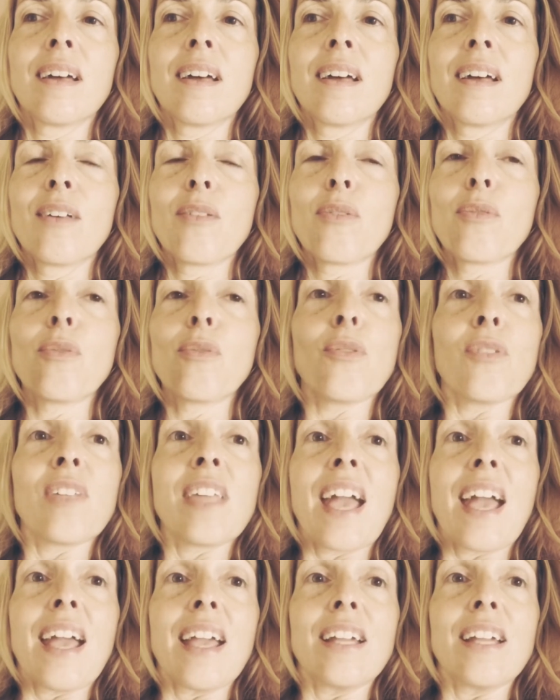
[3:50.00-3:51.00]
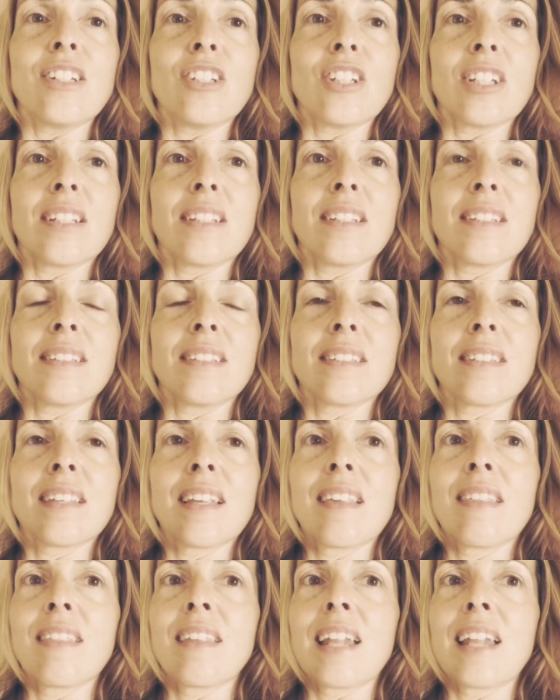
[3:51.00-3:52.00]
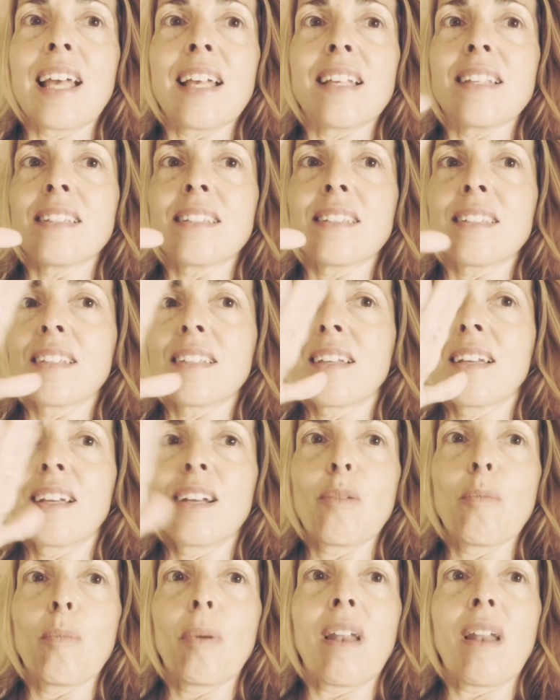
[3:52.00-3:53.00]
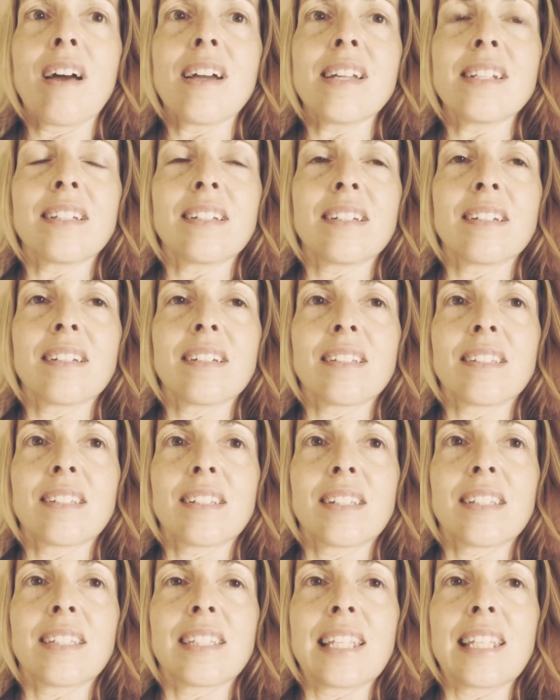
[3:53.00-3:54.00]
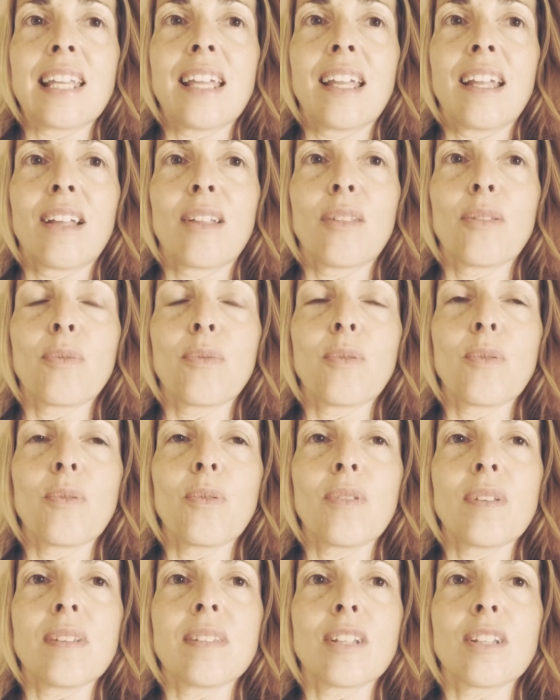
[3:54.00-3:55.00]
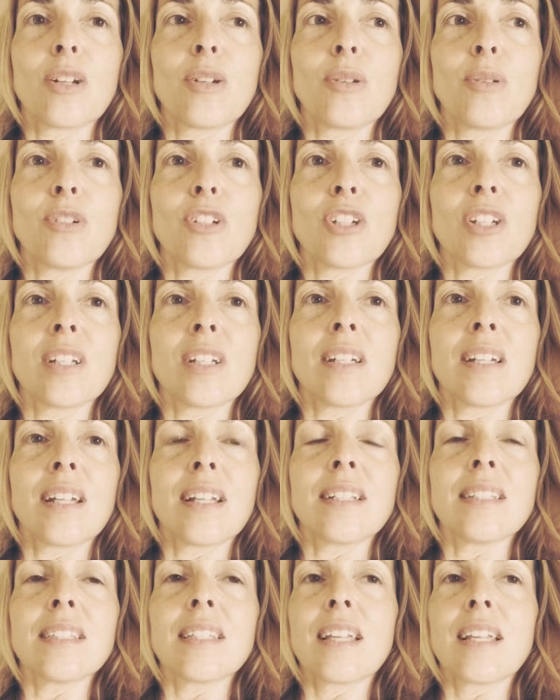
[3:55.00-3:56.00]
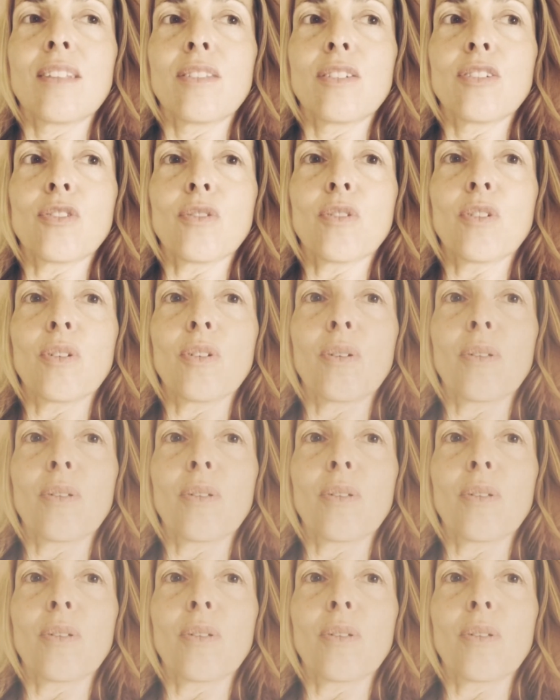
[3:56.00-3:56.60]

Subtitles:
through the ages that has blinded us to seeing through this illusion and seeing the truth. So